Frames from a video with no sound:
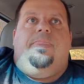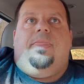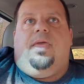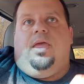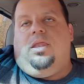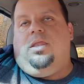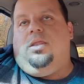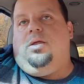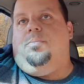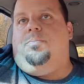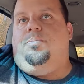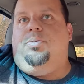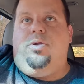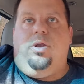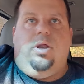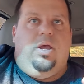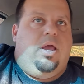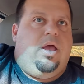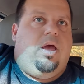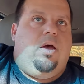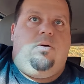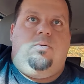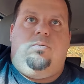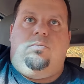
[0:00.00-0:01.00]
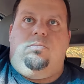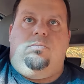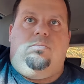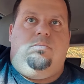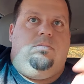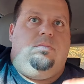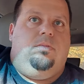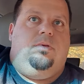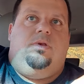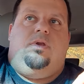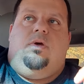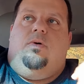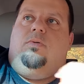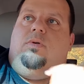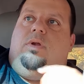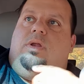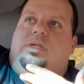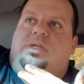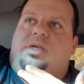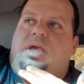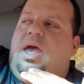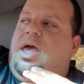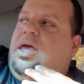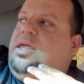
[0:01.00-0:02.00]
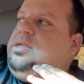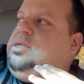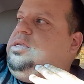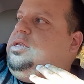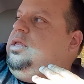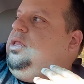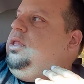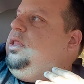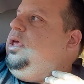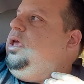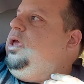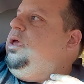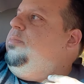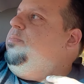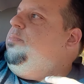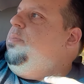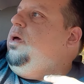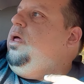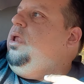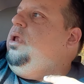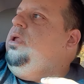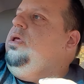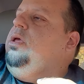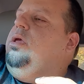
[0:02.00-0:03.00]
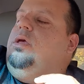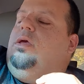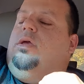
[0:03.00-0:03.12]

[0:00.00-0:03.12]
and they're putting out donuts constantly, but